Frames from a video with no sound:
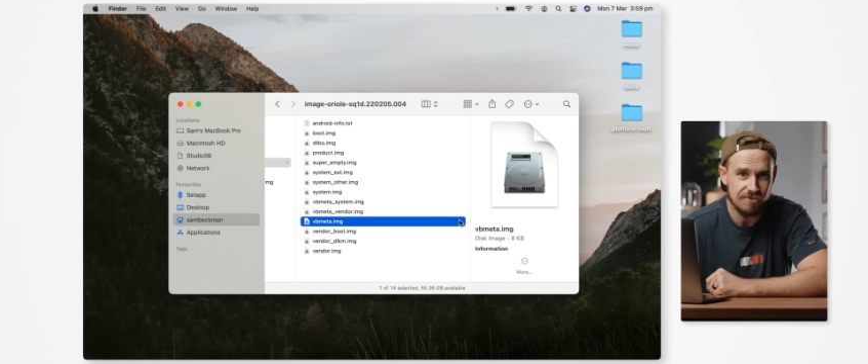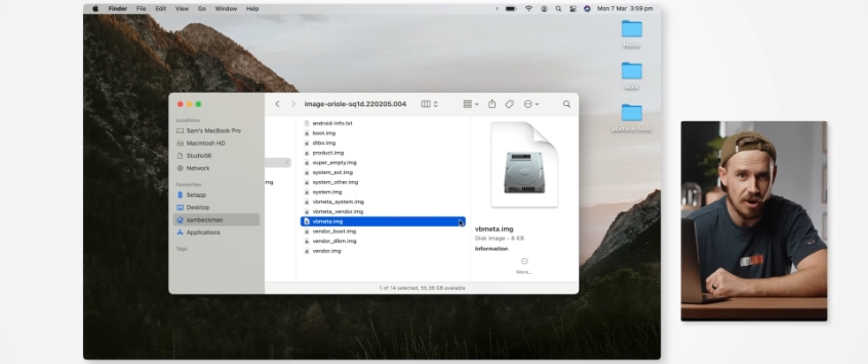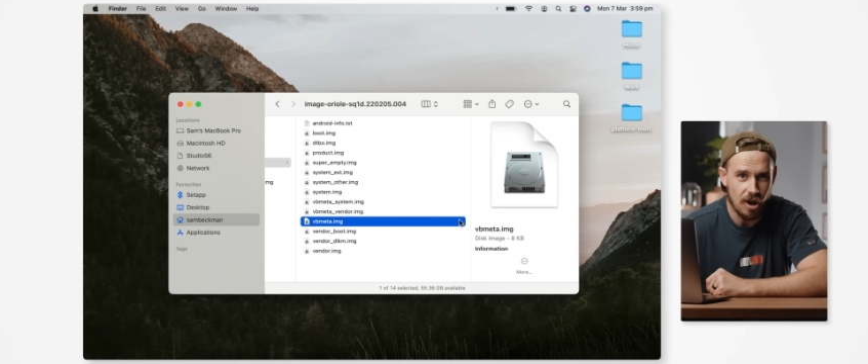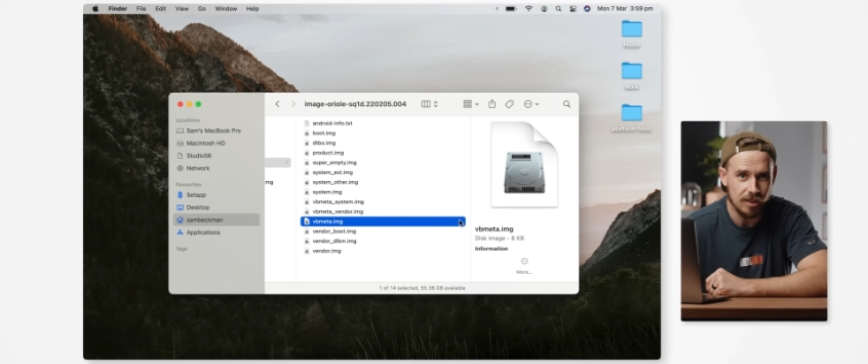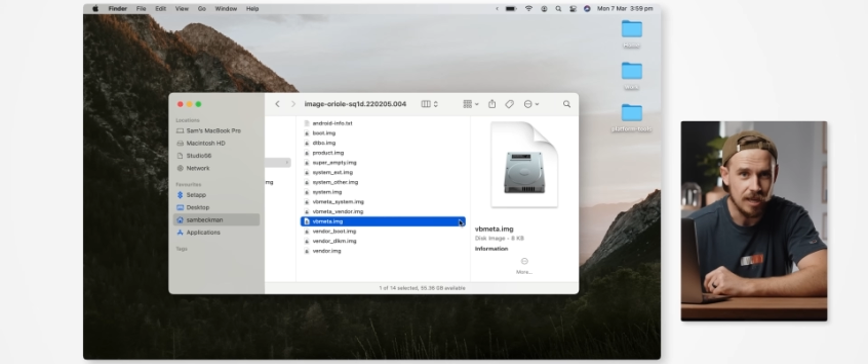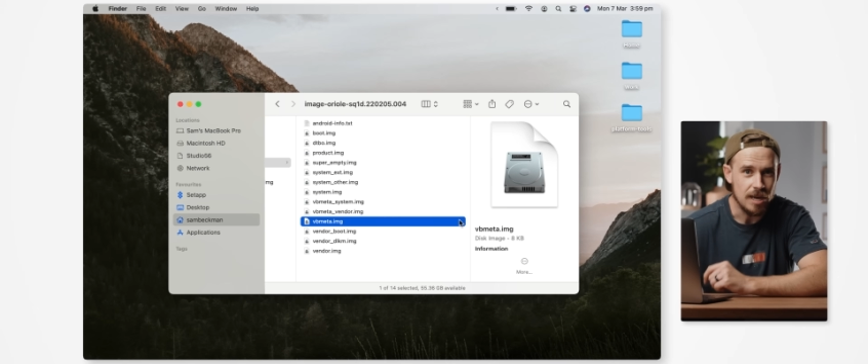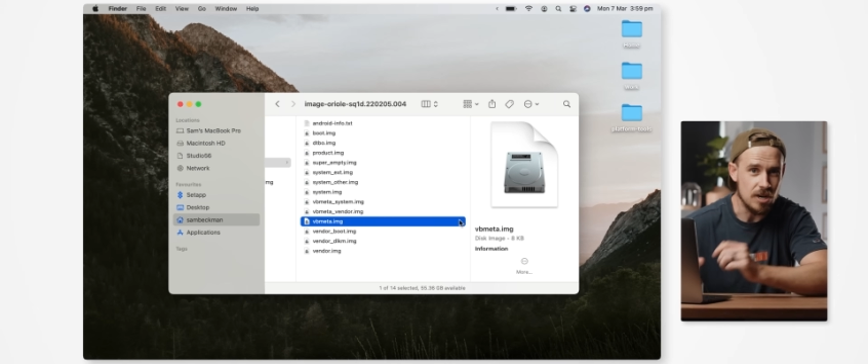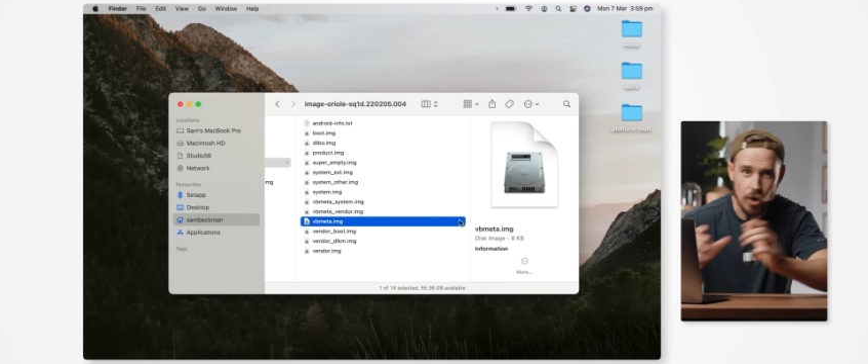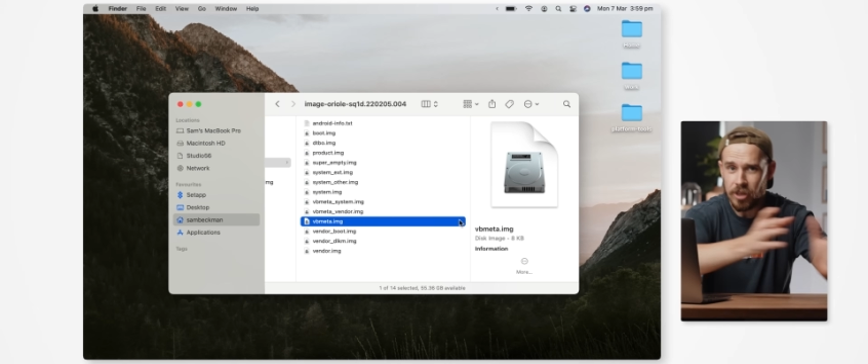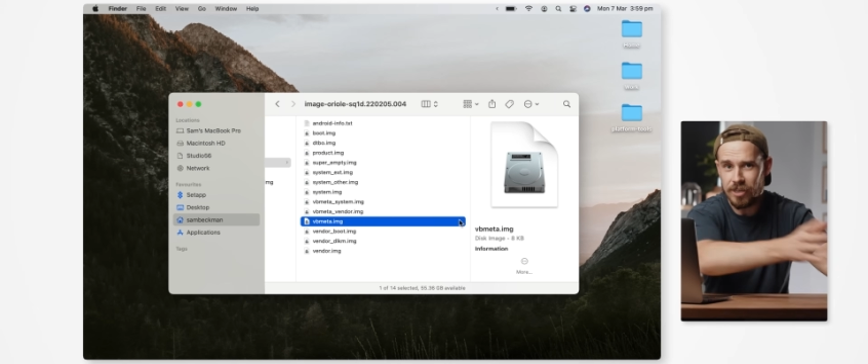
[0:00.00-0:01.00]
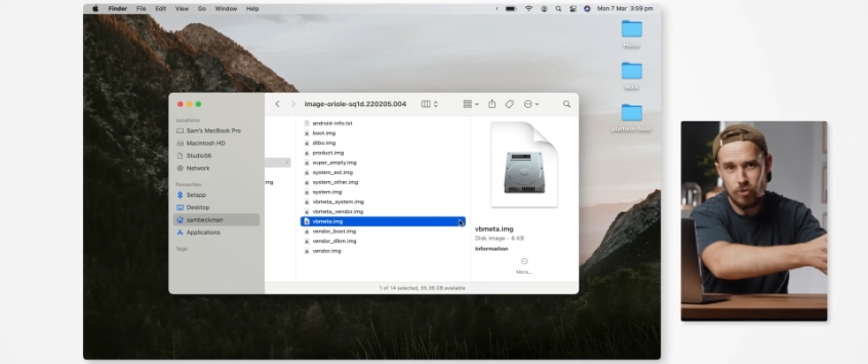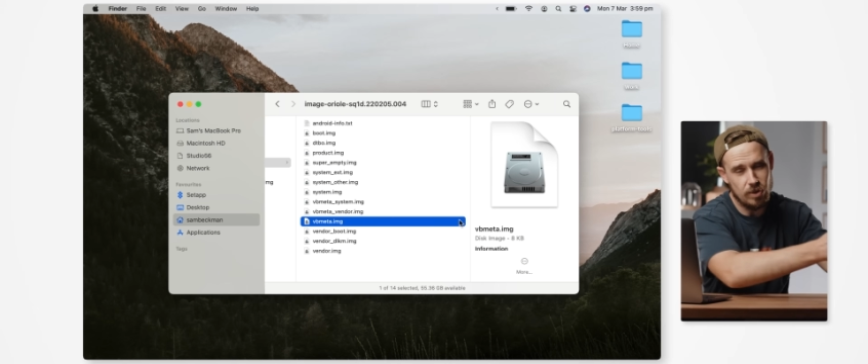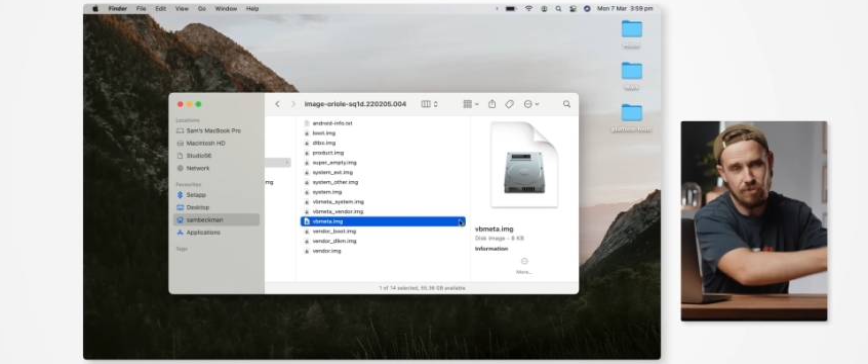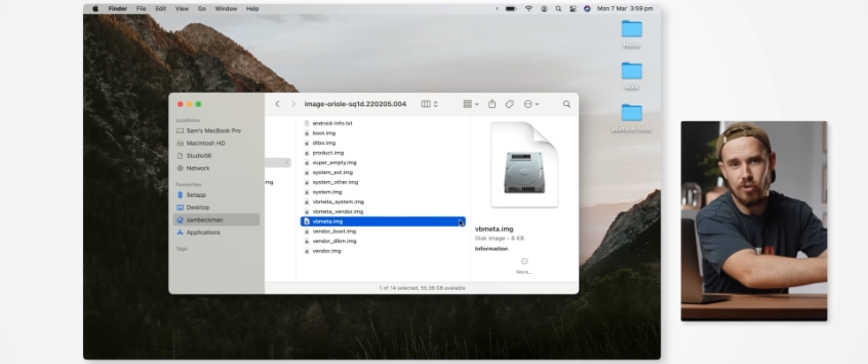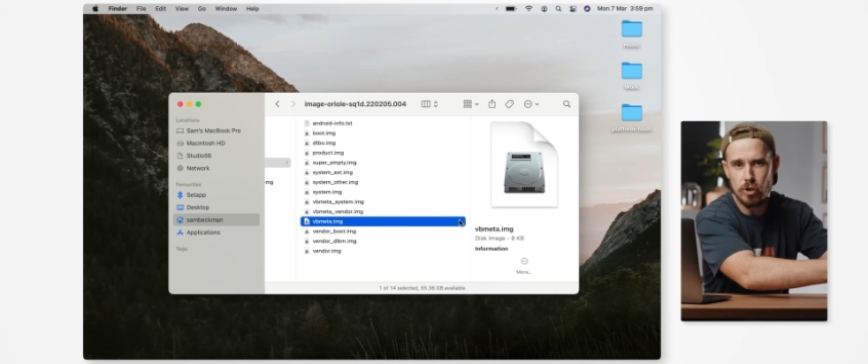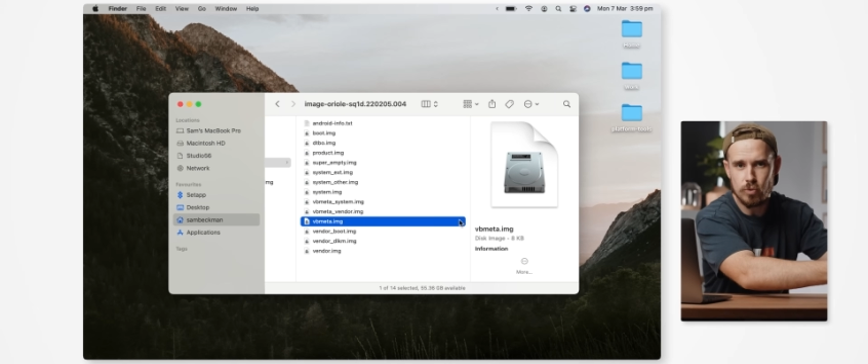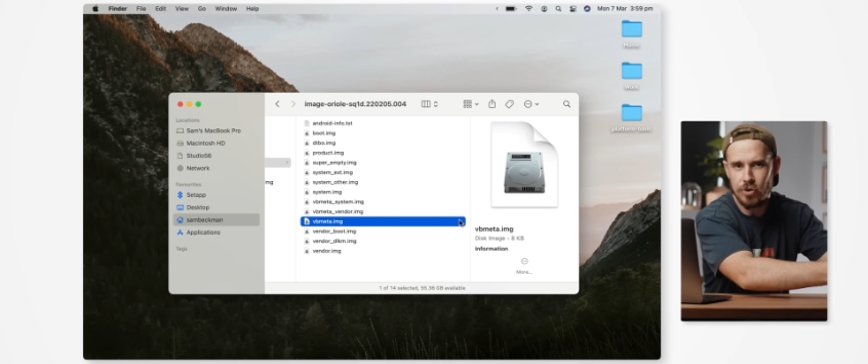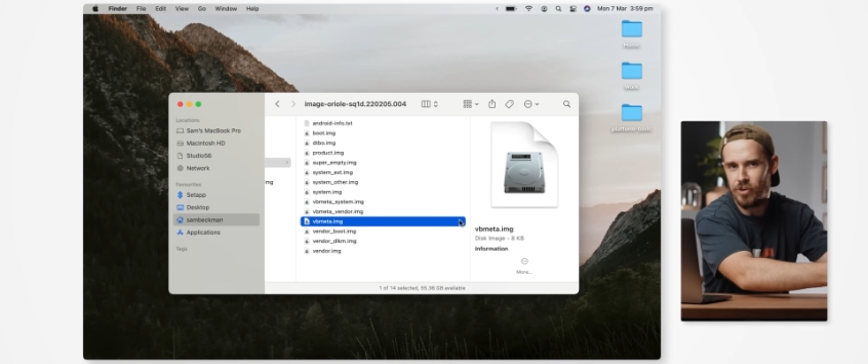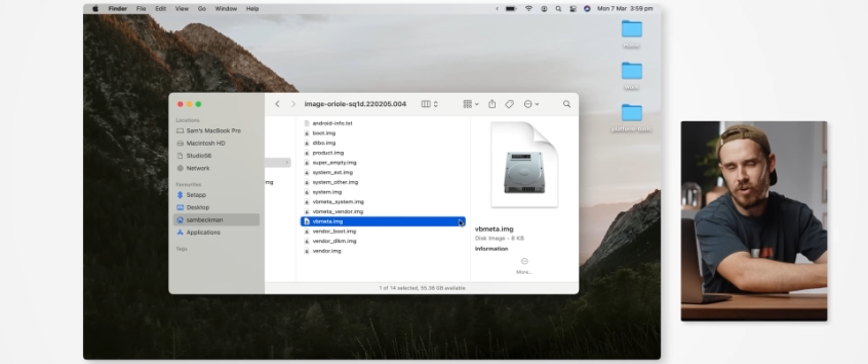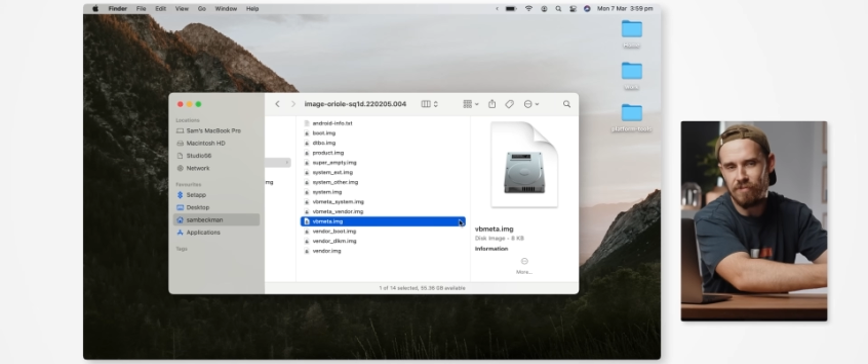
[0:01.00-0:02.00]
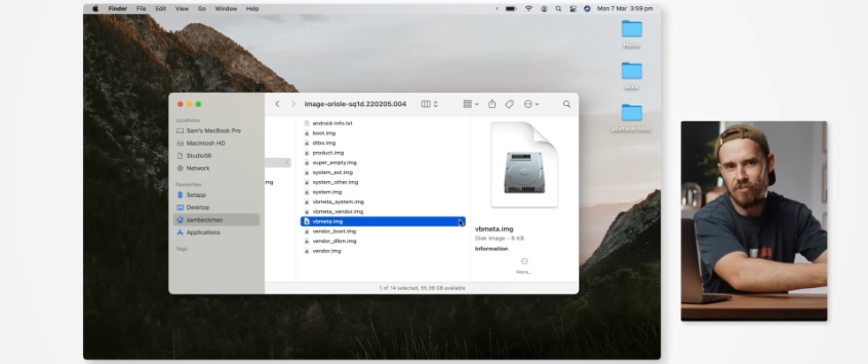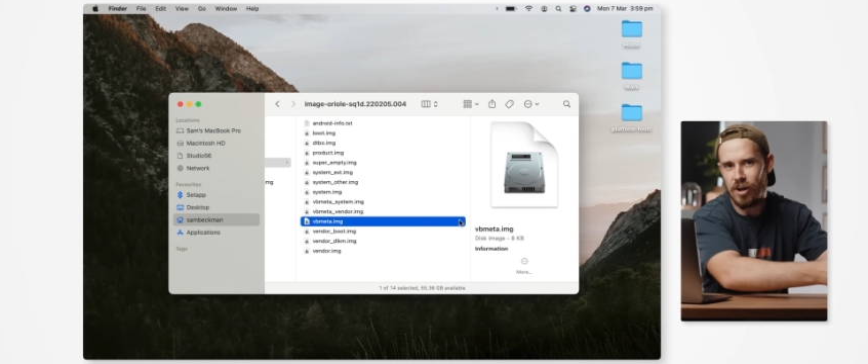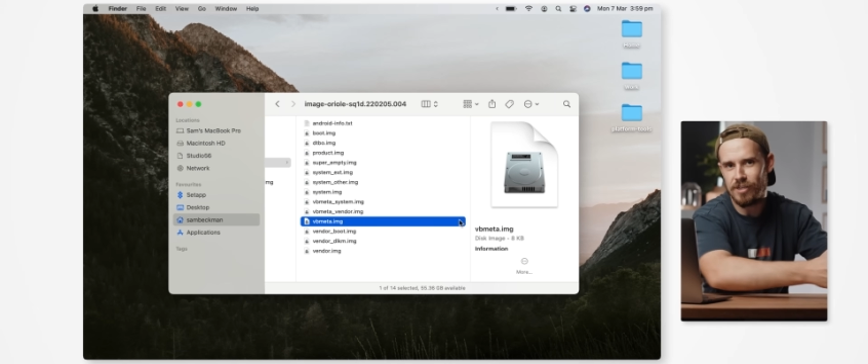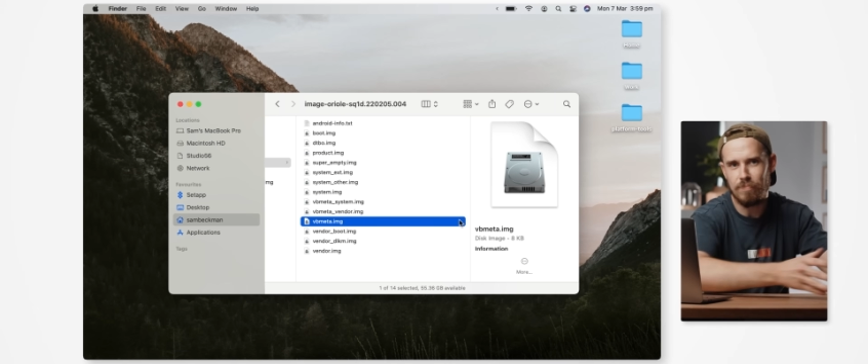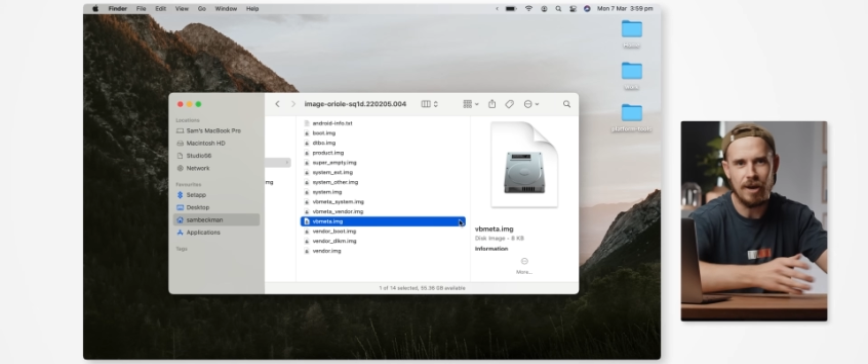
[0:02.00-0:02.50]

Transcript: file, not only when you first rooted your device,